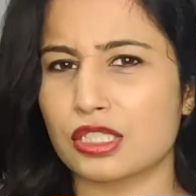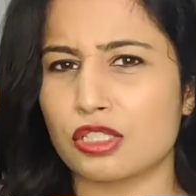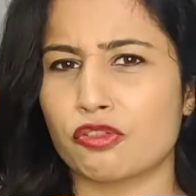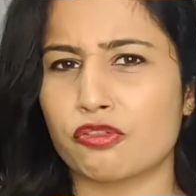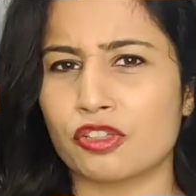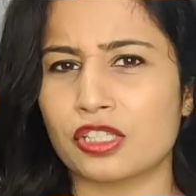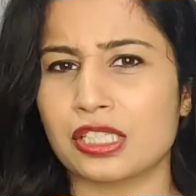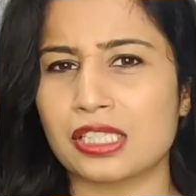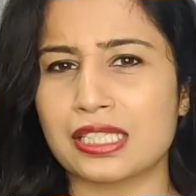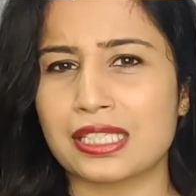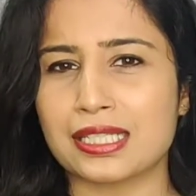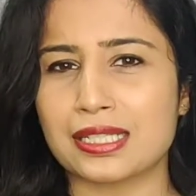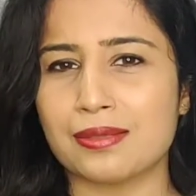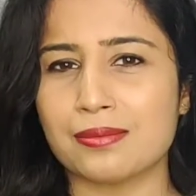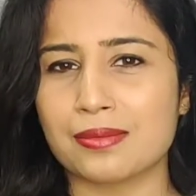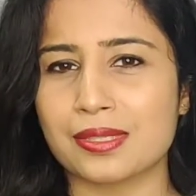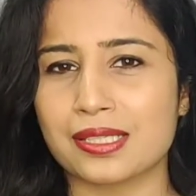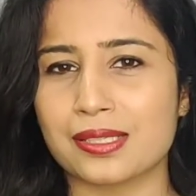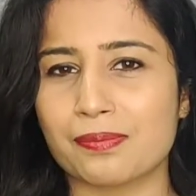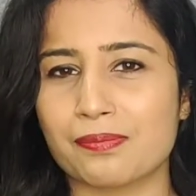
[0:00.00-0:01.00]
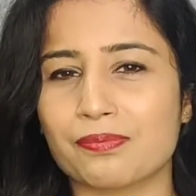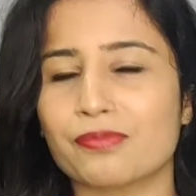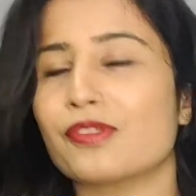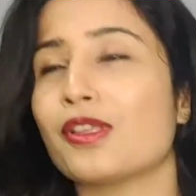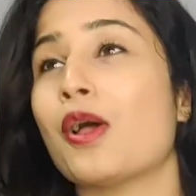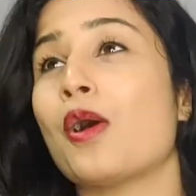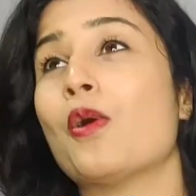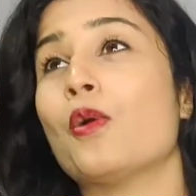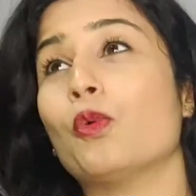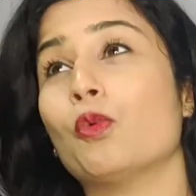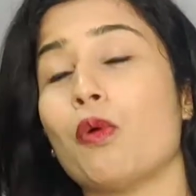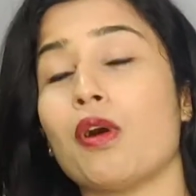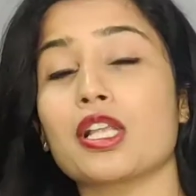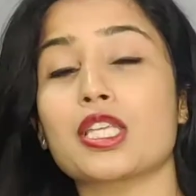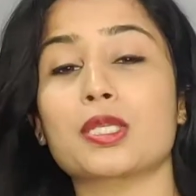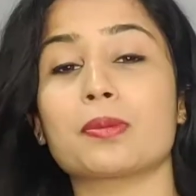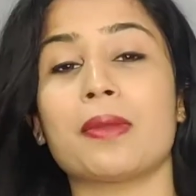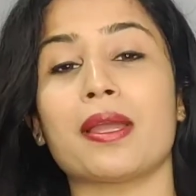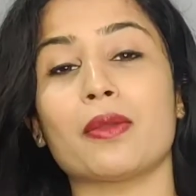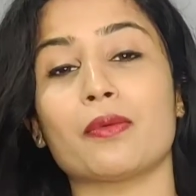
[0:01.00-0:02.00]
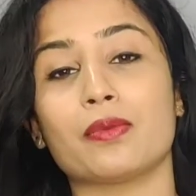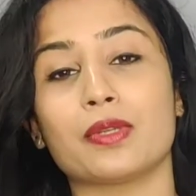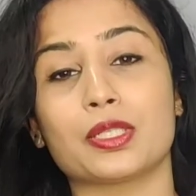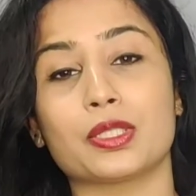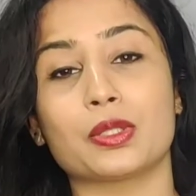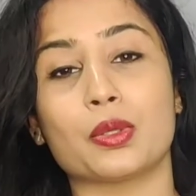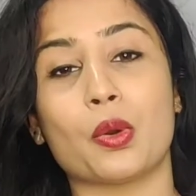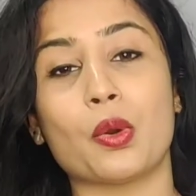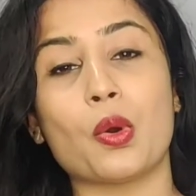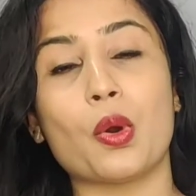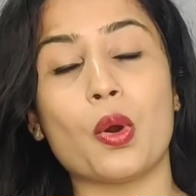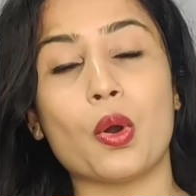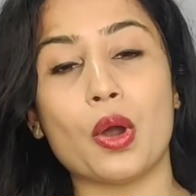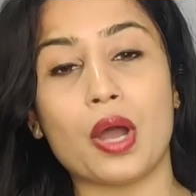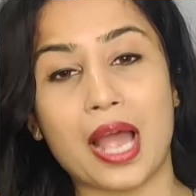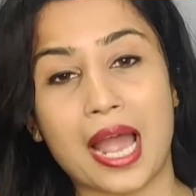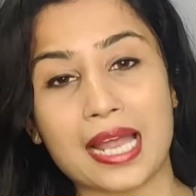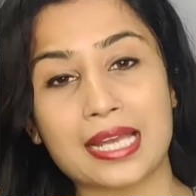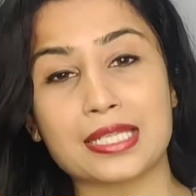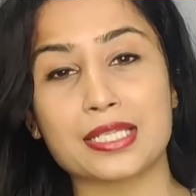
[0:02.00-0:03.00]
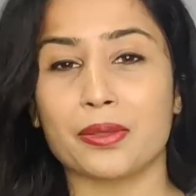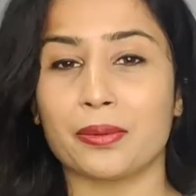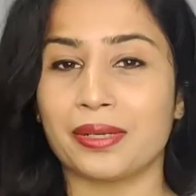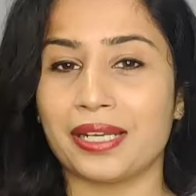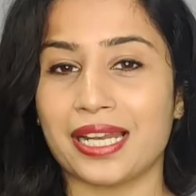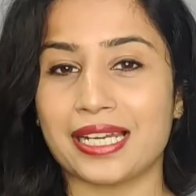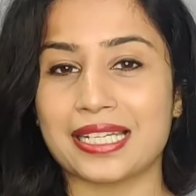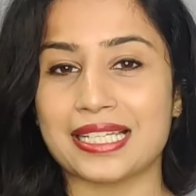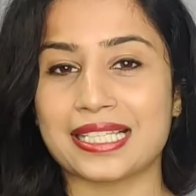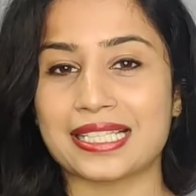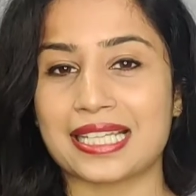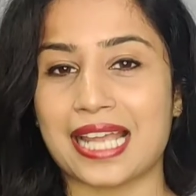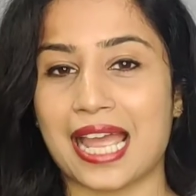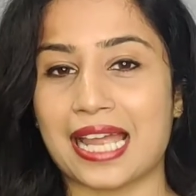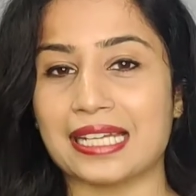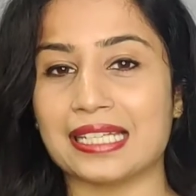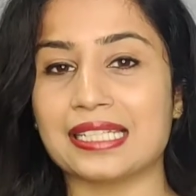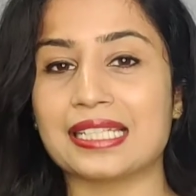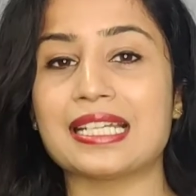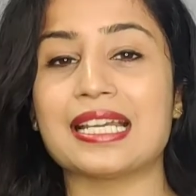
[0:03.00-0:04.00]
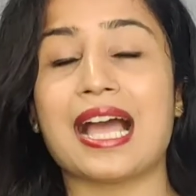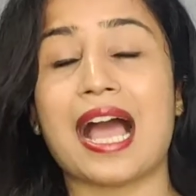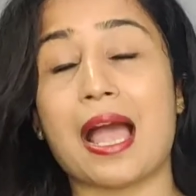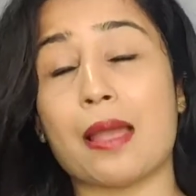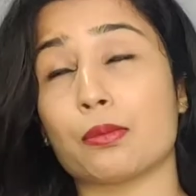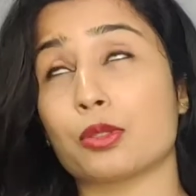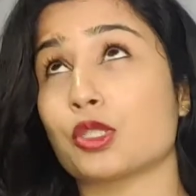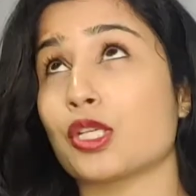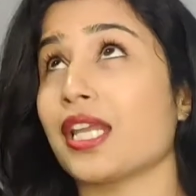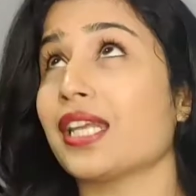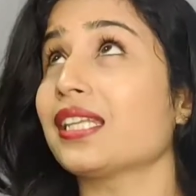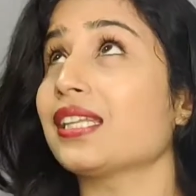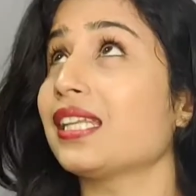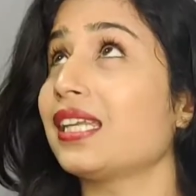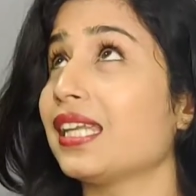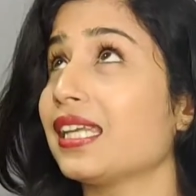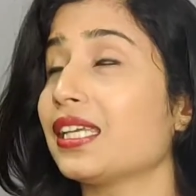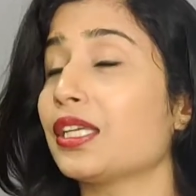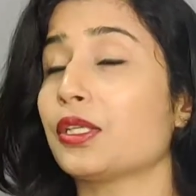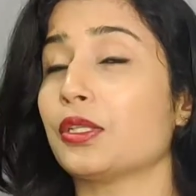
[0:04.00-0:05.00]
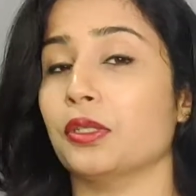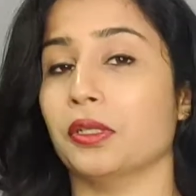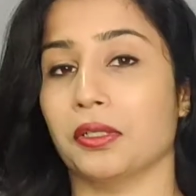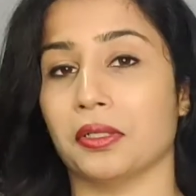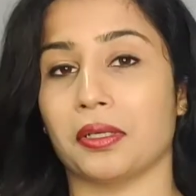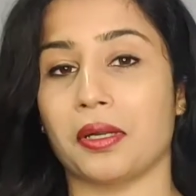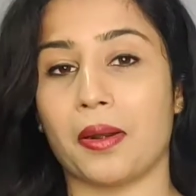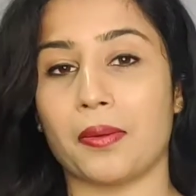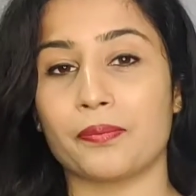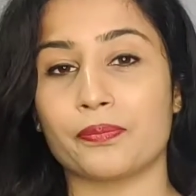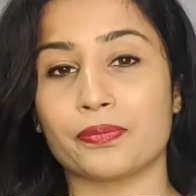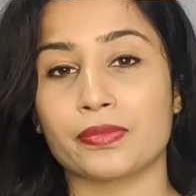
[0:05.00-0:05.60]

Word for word: difficult terms? Watch my video and you will understand. I'm sharing the link here.